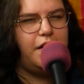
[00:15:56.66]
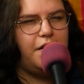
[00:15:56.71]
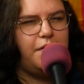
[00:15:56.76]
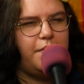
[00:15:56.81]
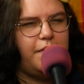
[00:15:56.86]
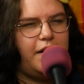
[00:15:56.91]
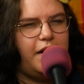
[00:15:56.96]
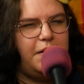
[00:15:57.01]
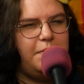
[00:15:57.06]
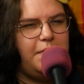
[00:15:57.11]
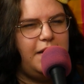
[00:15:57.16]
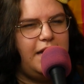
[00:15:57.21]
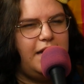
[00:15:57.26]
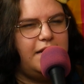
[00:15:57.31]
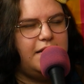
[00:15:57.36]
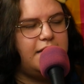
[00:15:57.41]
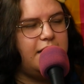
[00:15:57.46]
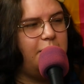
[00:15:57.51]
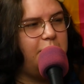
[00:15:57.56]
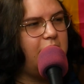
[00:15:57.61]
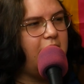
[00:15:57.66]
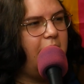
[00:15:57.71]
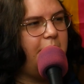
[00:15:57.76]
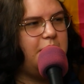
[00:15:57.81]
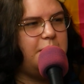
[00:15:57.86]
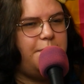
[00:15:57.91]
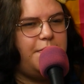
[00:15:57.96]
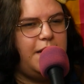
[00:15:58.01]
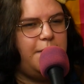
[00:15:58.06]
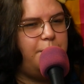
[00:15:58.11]
know what I mean?
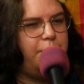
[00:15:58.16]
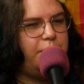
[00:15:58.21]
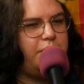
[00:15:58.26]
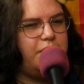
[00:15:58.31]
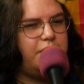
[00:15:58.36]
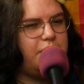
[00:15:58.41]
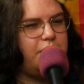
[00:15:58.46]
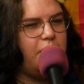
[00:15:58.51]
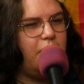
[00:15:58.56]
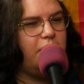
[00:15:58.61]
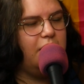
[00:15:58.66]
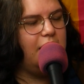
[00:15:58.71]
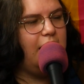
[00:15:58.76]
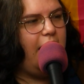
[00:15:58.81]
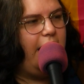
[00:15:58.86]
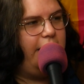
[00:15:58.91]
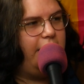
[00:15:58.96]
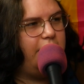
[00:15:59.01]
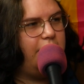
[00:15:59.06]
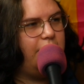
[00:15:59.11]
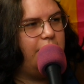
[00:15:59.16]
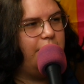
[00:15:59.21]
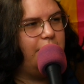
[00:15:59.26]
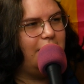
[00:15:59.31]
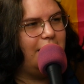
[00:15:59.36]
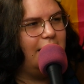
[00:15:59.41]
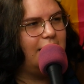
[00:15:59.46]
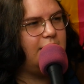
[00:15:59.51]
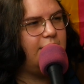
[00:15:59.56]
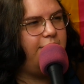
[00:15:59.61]
Sometimes people just don't like you,
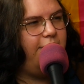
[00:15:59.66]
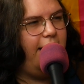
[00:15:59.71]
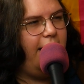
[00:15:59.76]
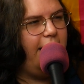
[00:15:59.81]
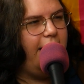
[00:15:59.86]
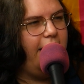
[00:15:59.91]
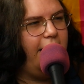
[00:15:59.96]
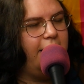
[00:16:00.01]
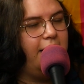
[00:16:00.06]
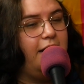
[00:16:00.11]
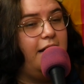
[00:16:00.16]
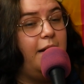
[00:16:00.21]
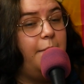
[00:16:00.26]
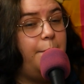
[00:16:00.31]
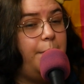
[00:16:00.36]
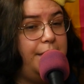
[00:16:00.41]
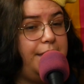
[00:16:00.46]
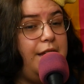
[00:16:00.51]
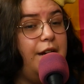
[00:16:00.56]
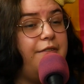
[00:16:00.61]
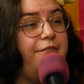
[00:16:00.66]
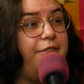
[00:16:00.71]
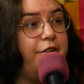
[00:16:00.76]
and that's fine. But they're